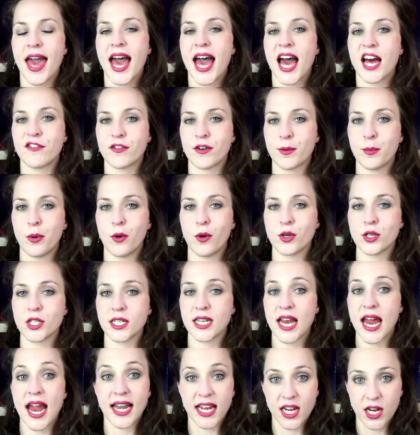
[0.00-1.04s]
have
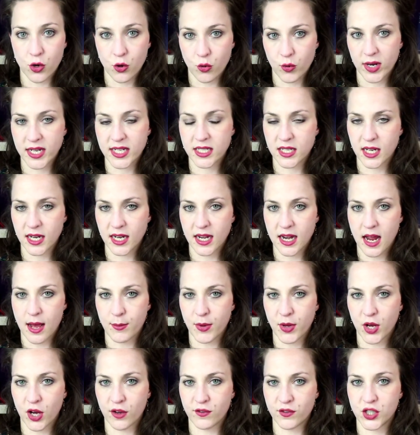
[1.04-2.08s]
reported an increasing
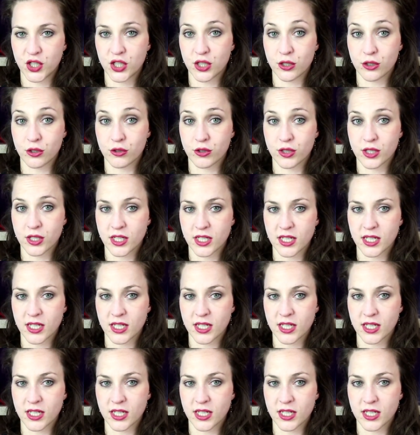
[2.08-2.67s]
number of children